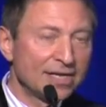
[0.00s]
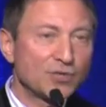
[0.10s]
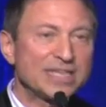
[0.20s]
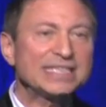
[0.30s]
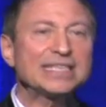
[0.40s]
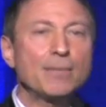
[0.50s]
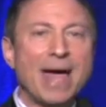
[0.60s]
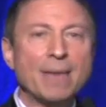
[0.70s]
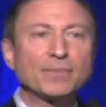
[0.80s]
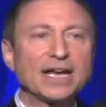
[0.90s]
So this is the
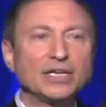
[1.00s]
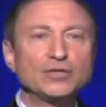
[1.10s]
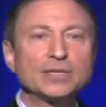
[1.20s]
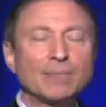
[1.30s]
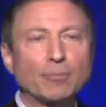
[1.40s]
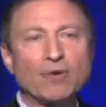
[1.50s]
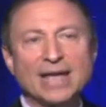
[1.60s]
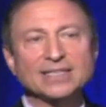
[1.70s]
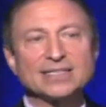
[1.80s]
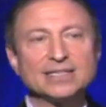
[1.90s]
map that I use in my
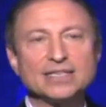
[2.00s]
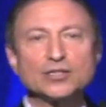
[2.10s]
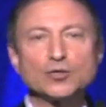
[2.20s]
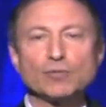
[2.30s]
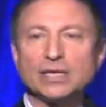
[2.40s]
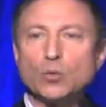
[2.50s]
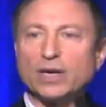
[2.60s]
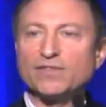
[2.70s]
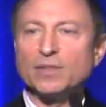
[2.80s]
practice, and this is really one